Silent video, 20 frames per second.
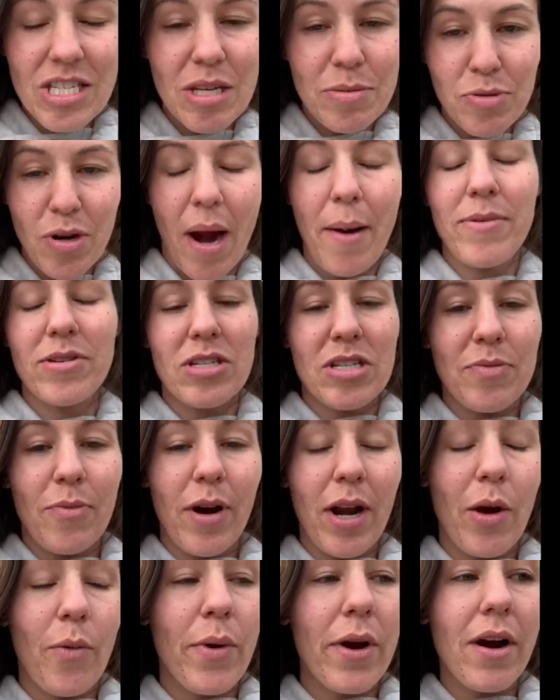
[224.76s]
subscribers this
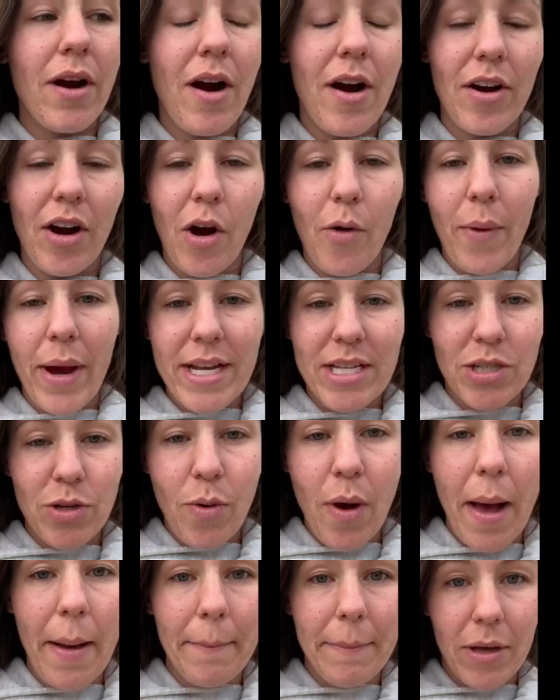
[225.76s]
morning. We are on our way to
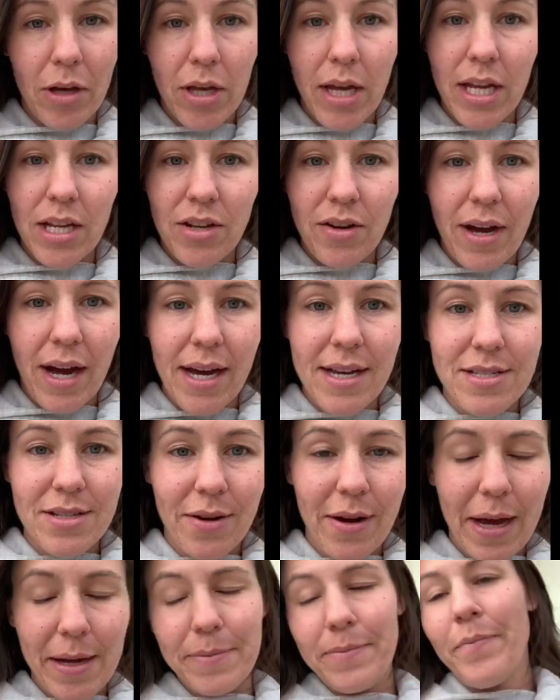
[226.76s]
a million, you guys,
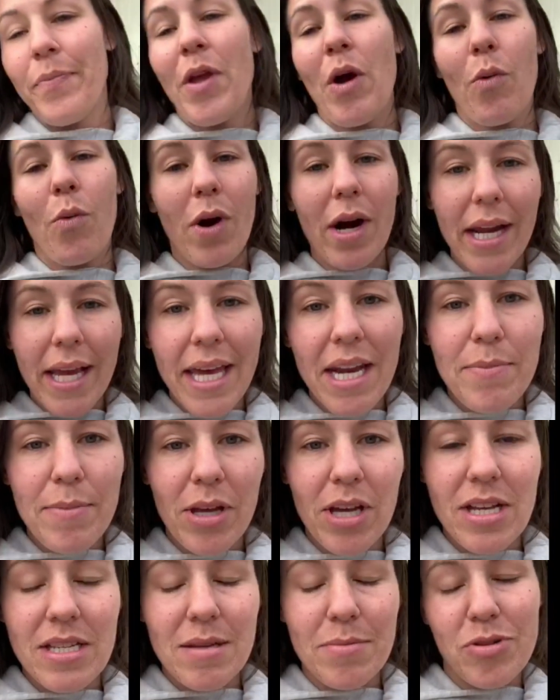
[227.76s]
okay? We're going to get a
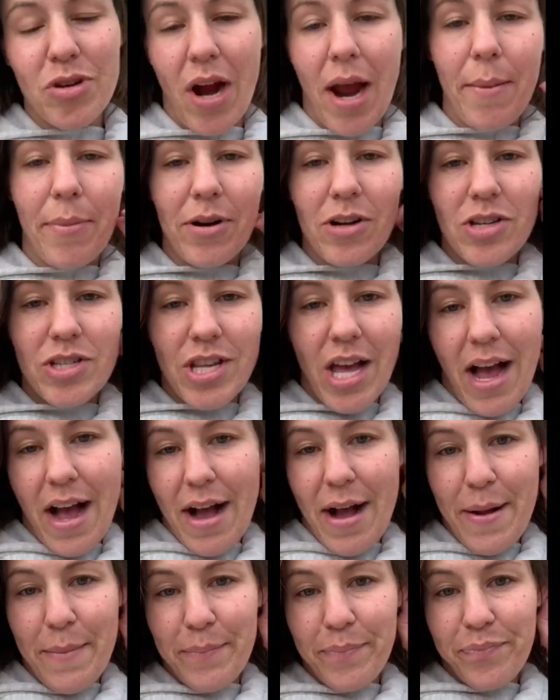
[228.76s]
million subscribers,
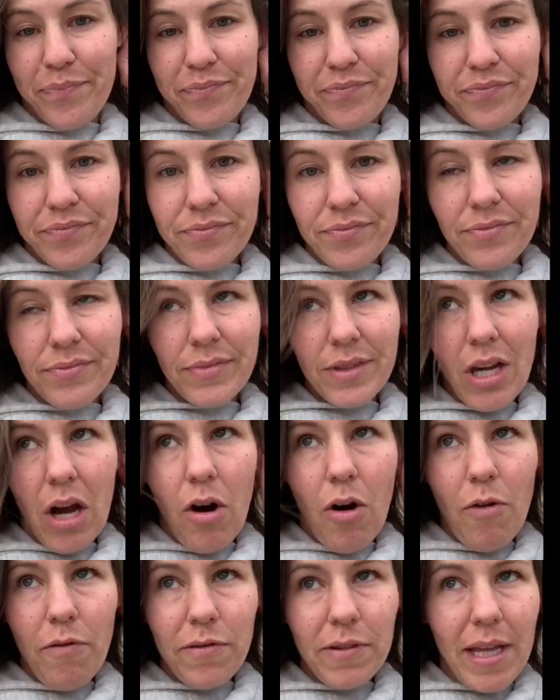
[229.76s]
um,
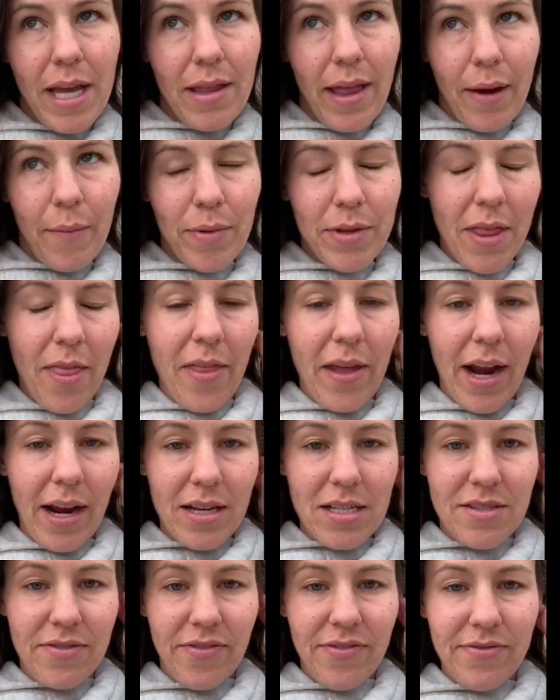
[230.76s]
hopefully, like within the
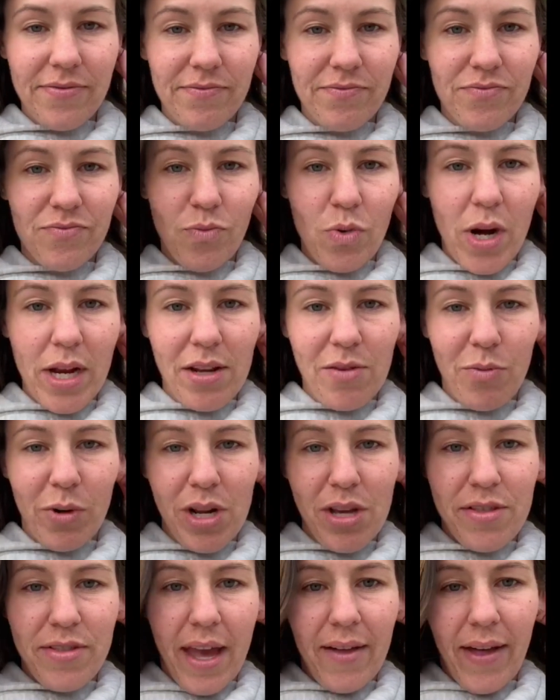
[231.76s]
next what what do
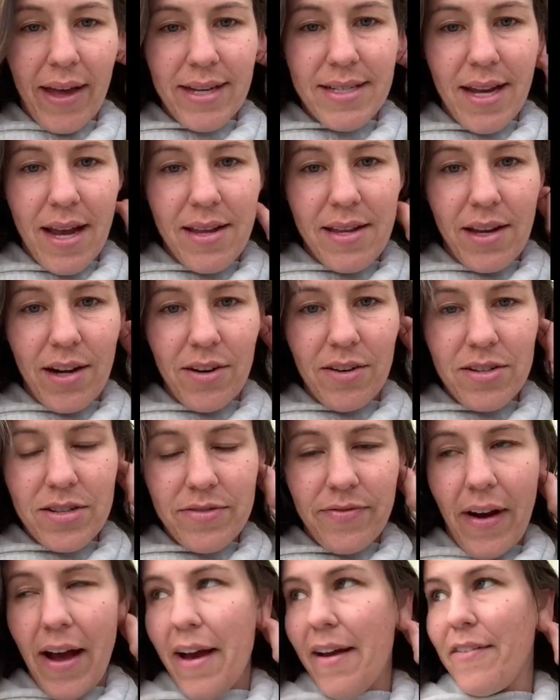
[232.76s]
you think like 10 years
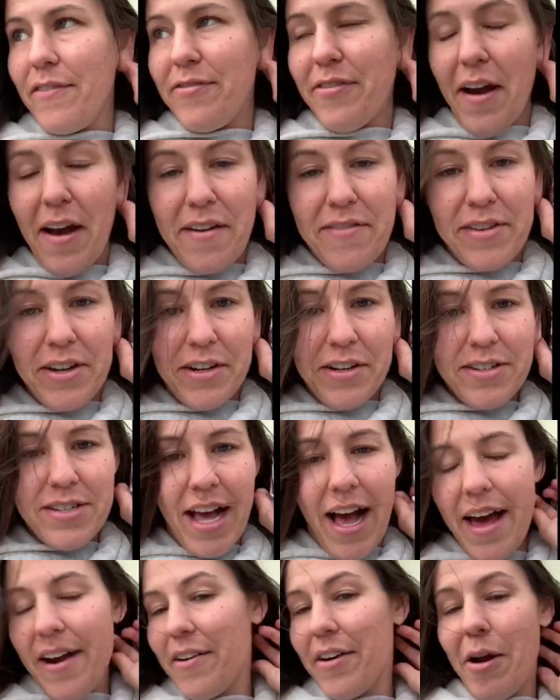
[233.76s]
five five years
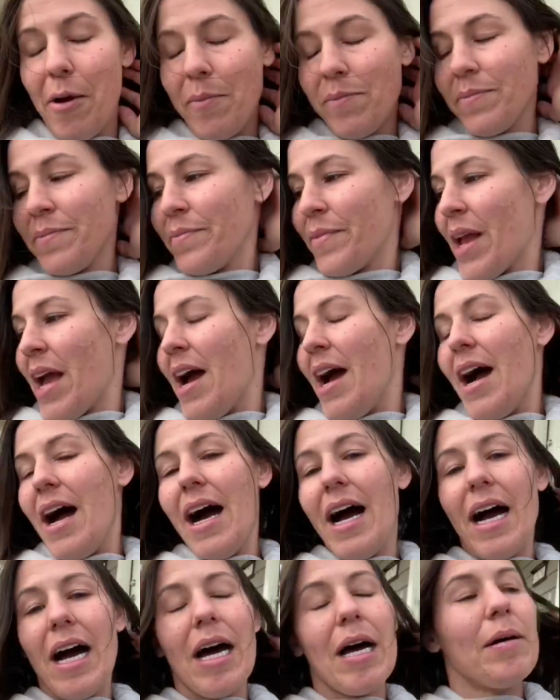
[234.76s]
i don't know
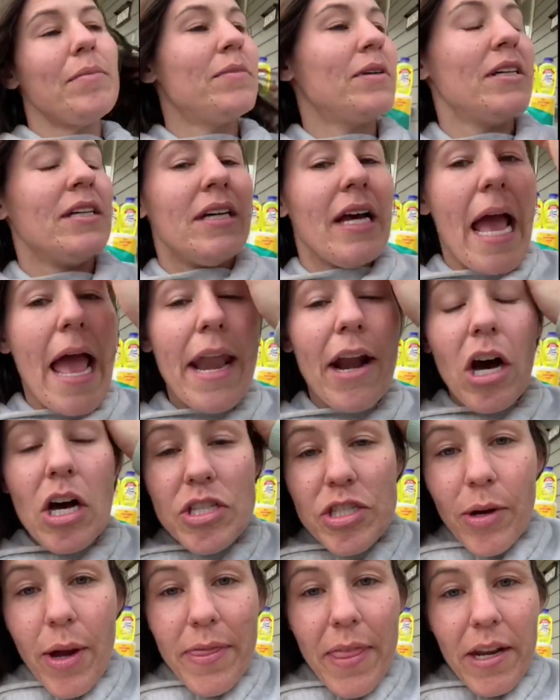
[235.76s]
um and
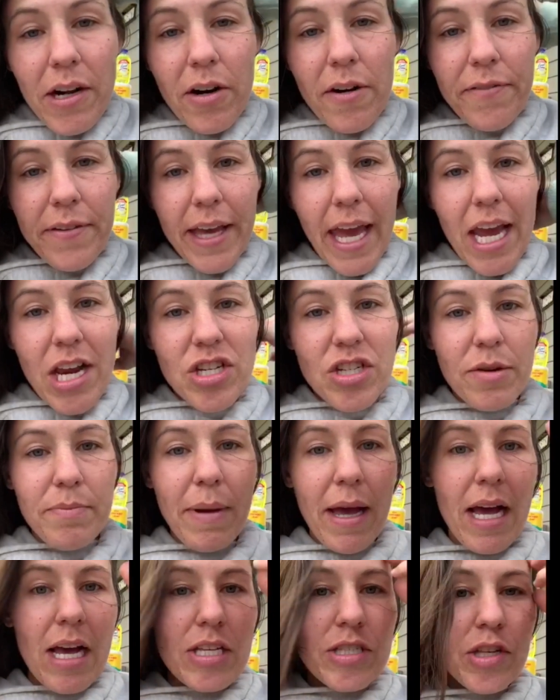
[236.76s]
also hit the notification
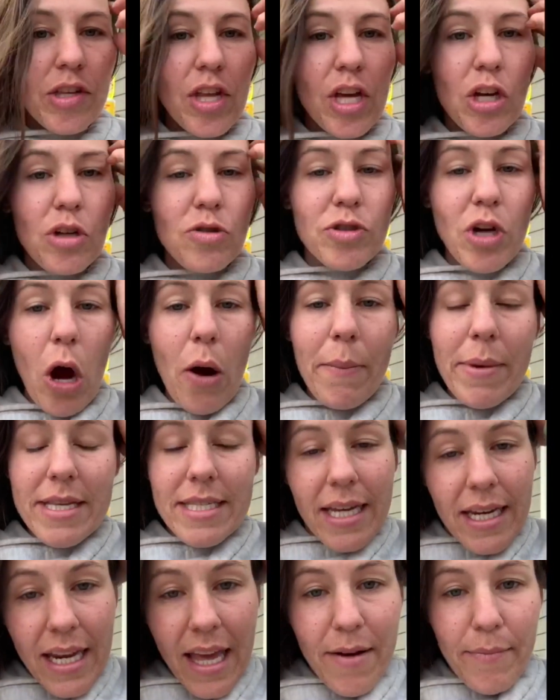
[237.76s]
bell so that you don't
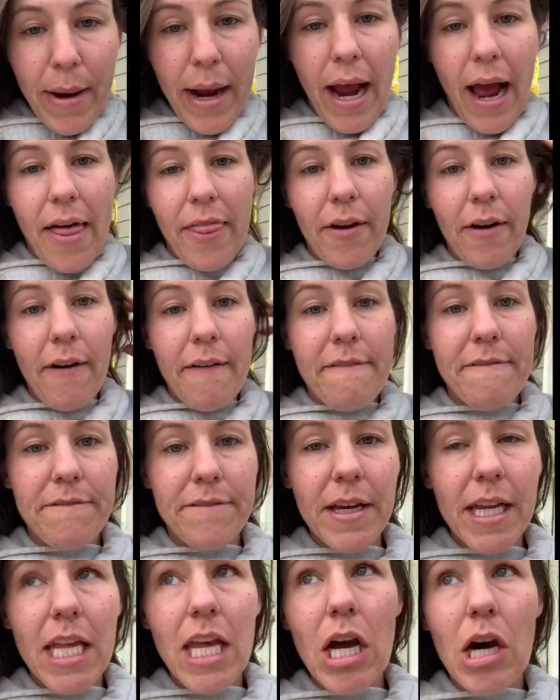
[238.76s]
miss any of my other
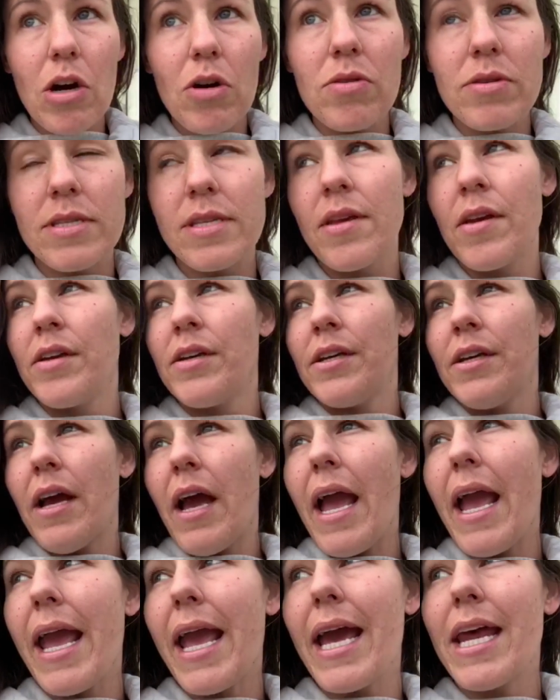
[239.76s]
videos
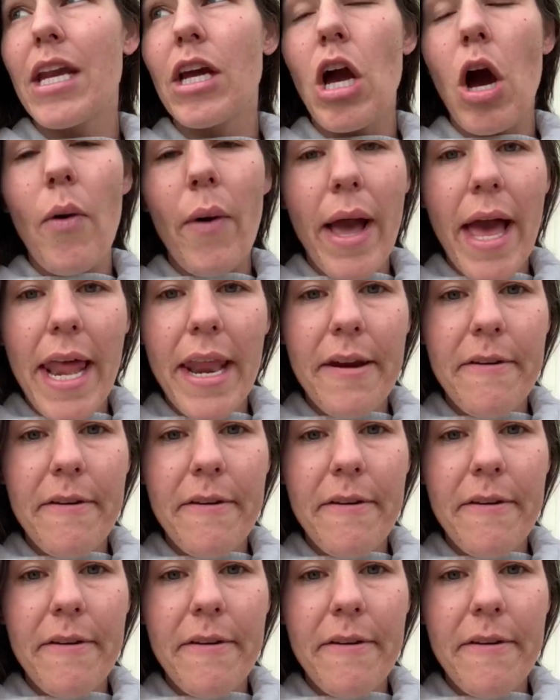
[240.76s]
and go ahead